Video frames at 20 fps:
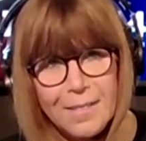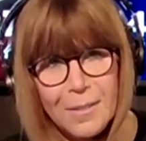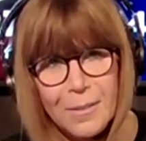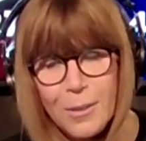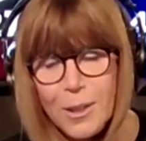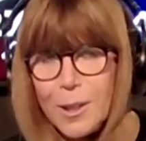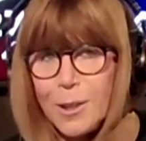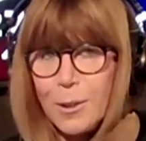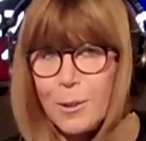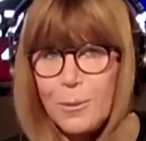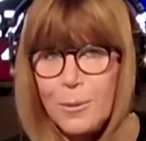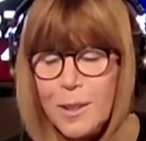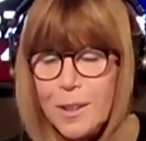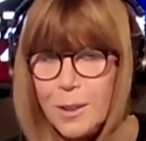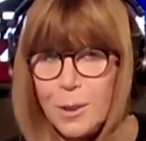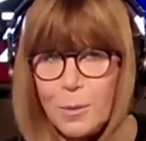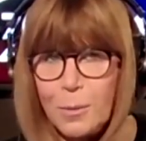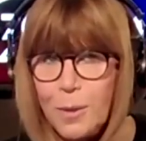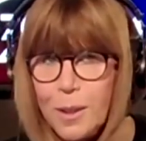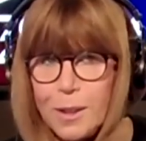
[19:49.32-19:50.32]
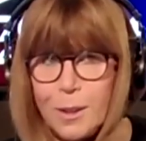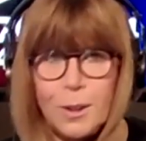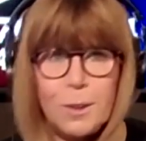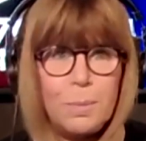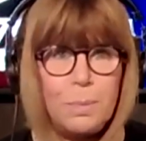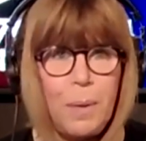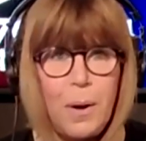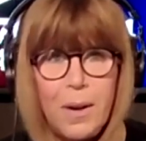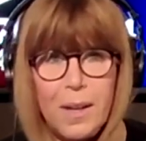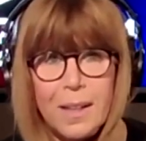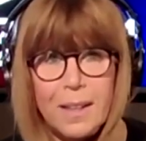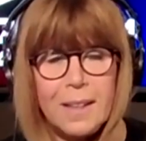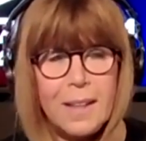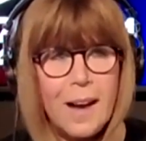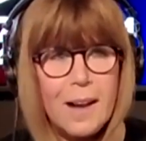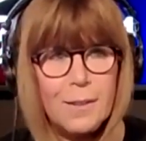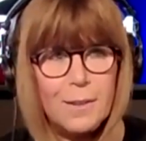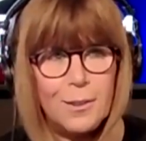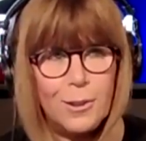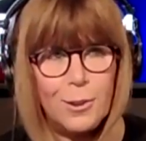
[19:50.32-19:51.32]
Which part of the
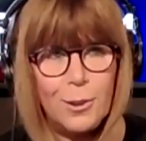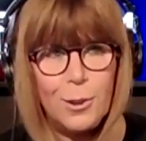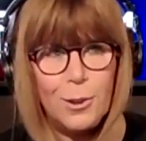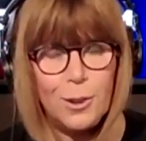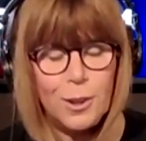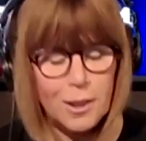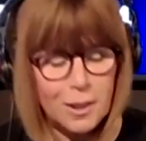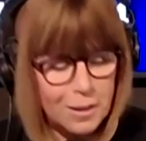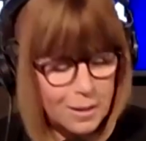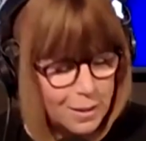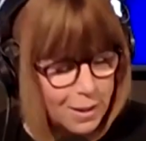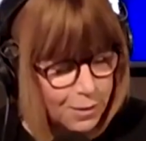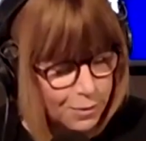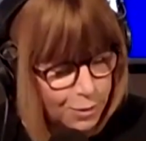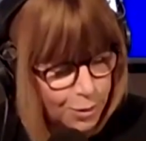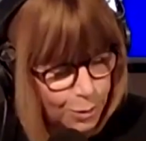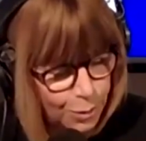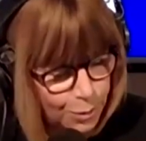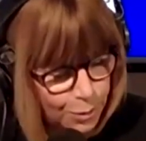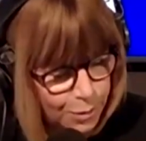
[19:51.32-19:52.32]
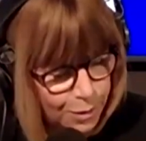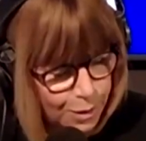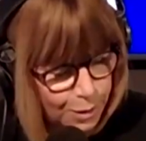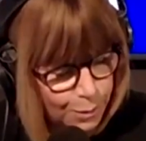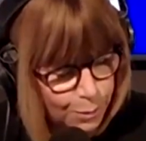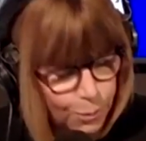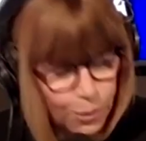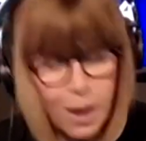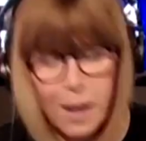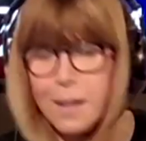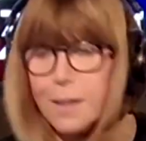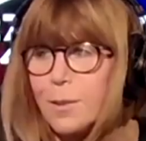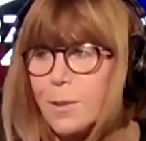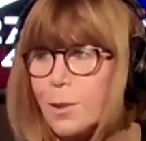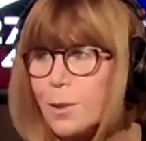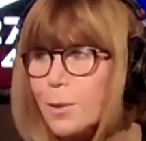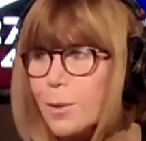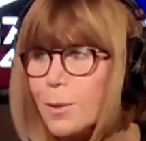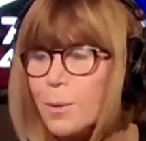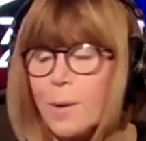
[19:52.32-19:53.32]
Constitution gives you the right
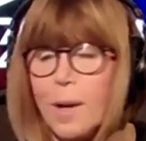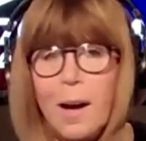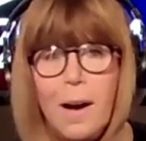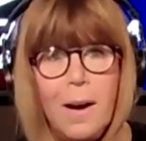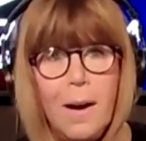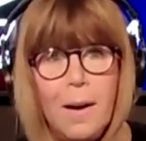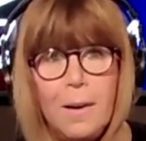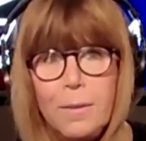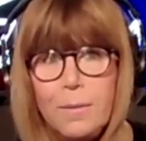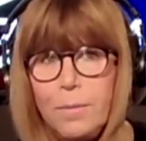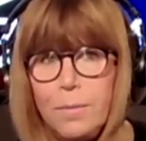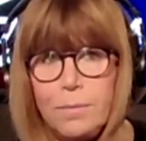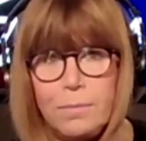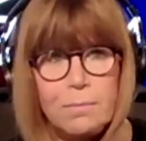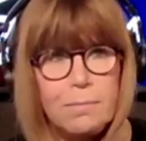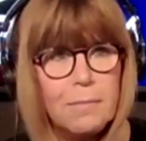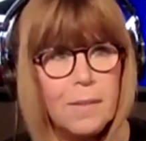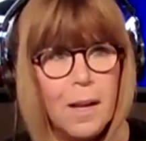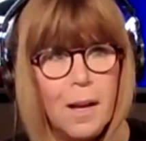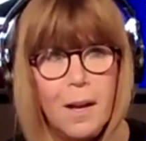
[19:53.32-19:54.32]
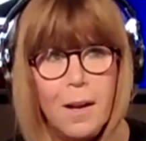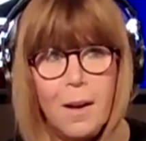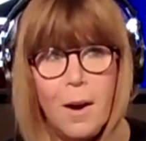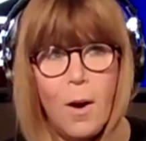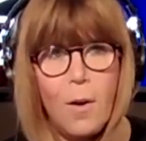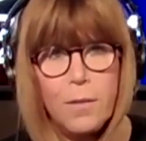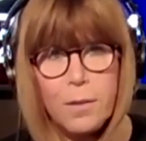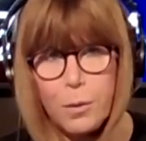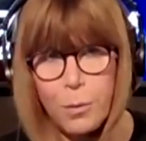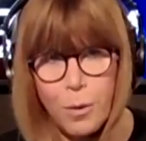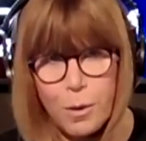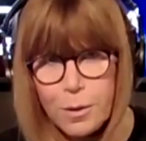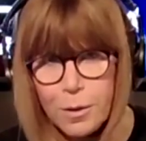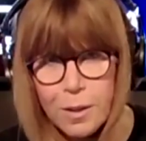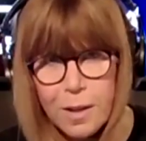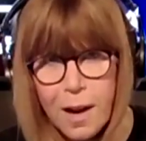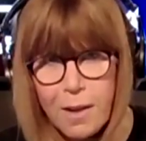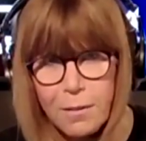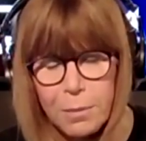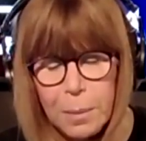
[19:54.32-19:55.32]
to overthrow your
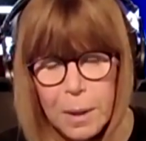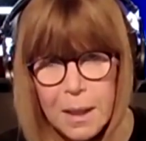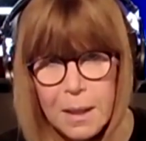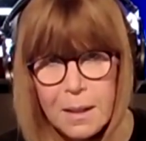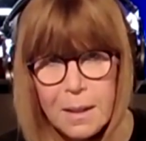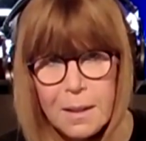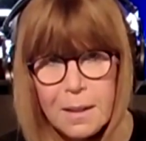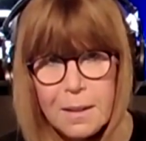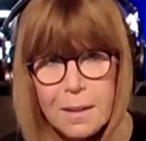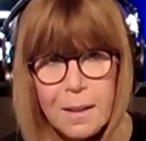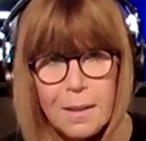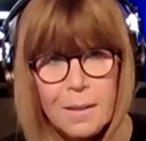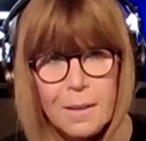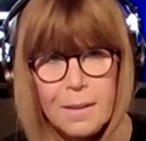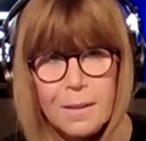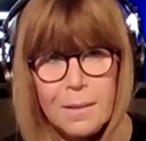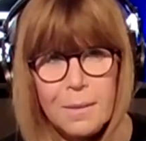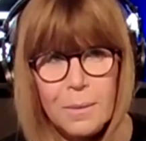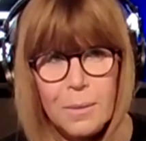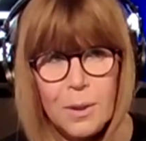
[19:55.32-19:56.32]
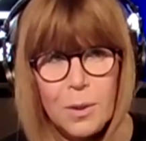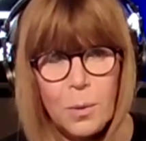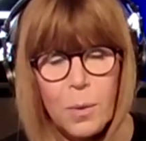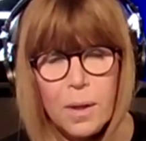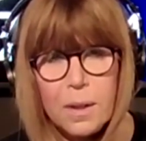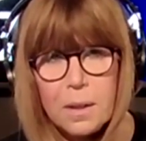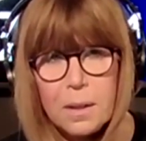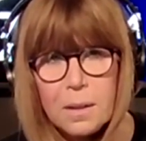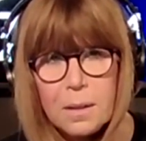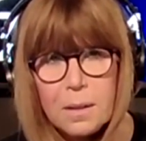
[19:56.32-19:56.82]
government? Which one?